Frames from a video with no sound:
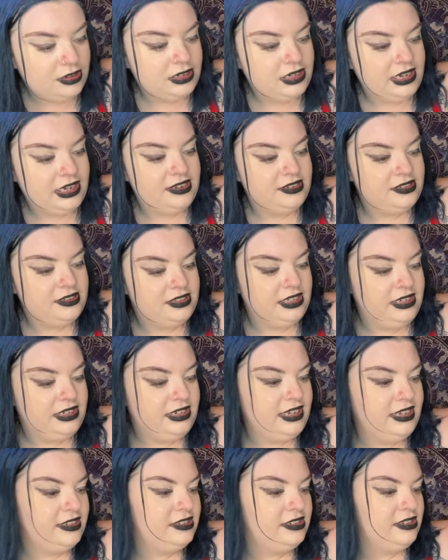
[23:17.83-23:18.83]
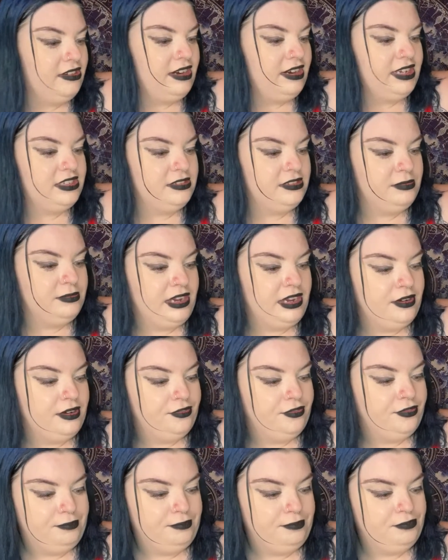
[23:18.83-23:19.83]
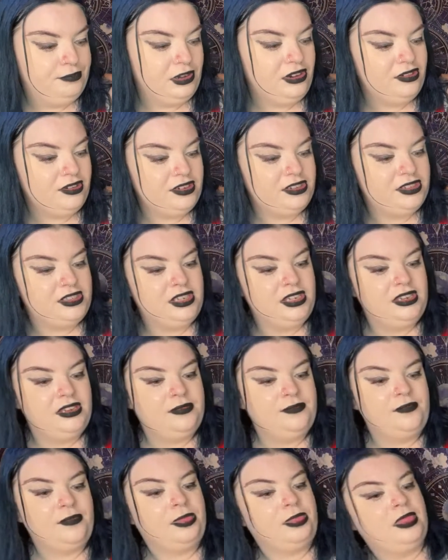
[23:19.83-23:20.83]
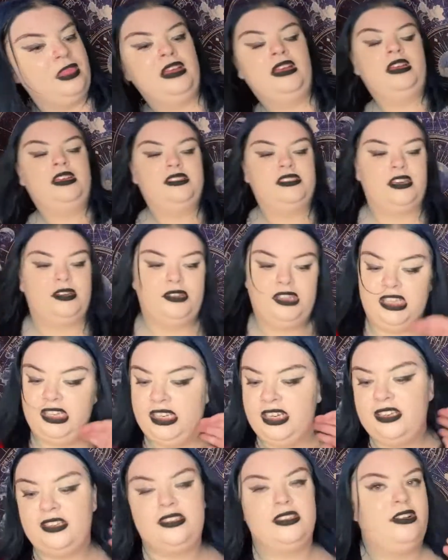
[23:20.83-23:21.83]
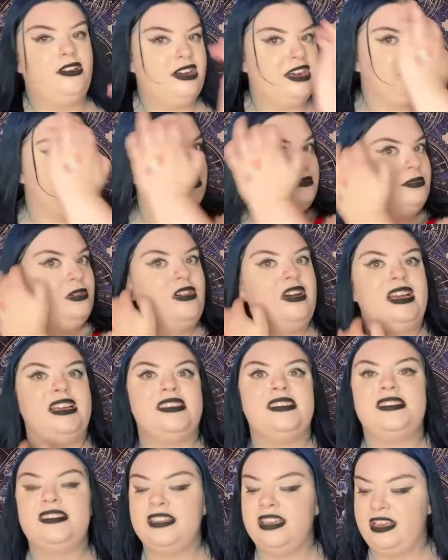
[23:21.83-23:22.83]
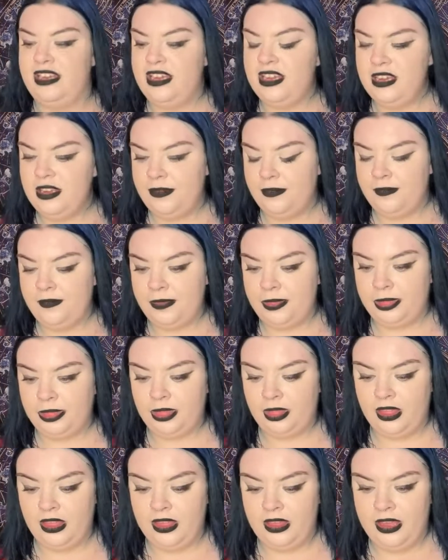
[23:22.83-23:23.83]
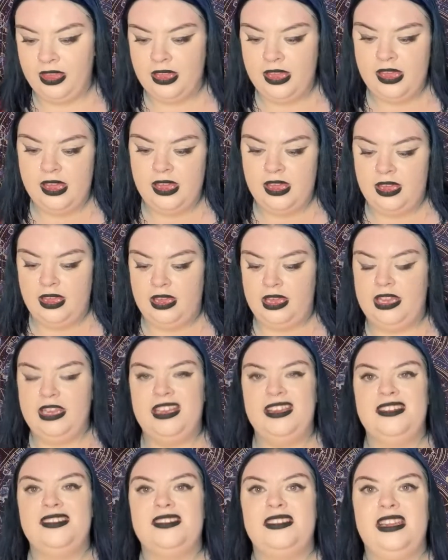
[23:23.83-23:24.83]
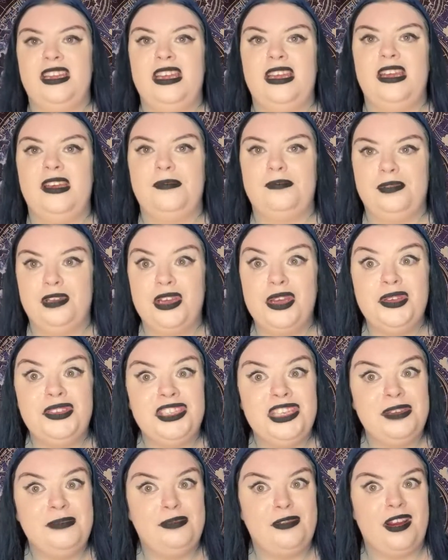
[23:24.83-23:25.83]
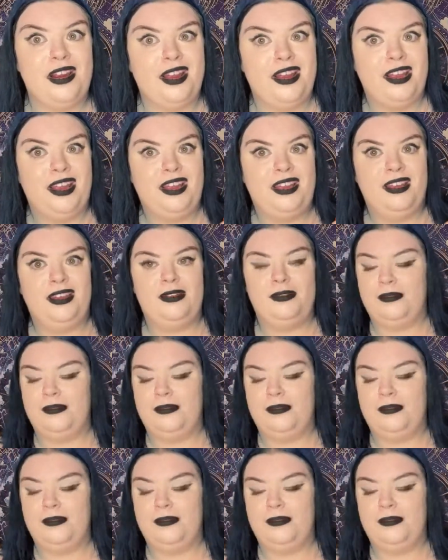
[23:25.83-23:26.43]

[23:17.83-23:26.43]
get the next item out of the box. So the next item that I see is the Beauty Bay